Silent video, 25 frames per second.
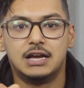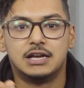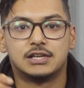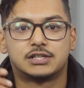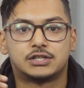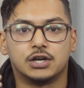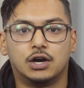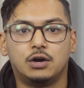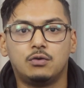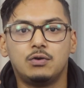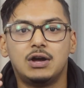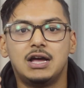
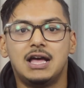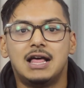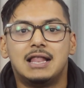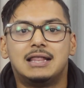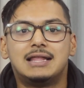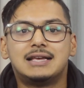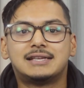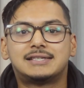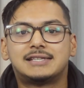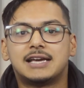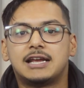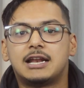So
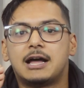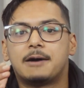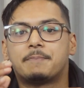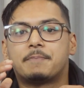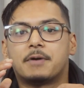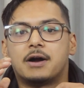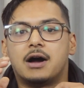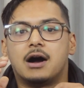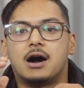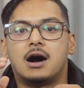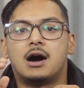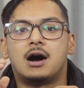let's set
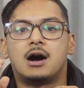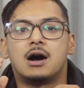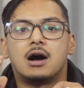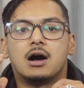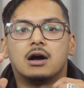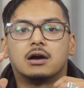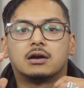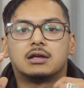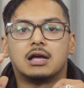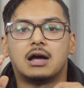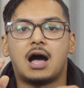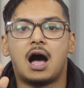up a
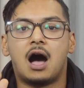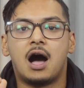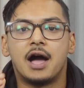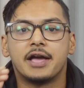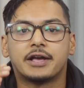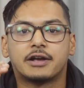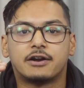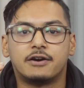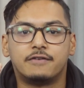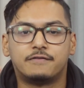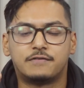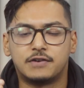
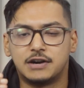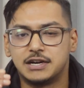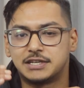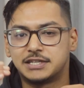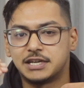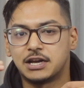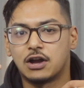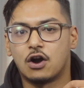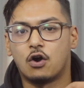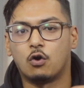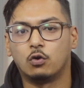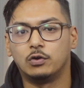high
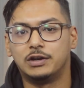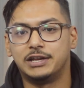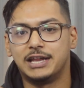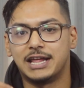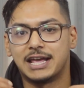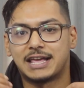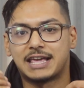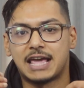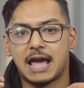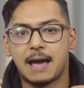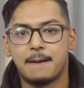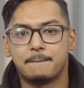converting
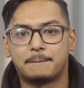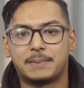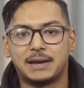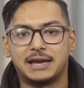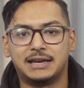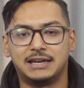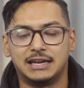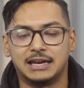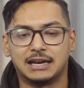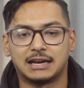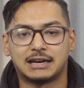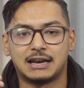holiday
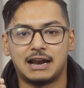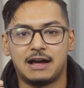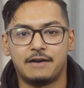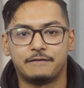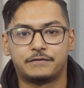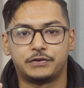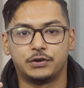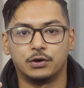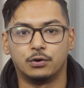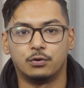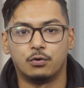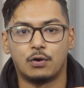campaign in
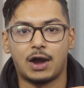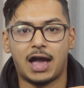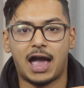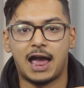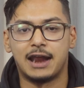Klaviyo,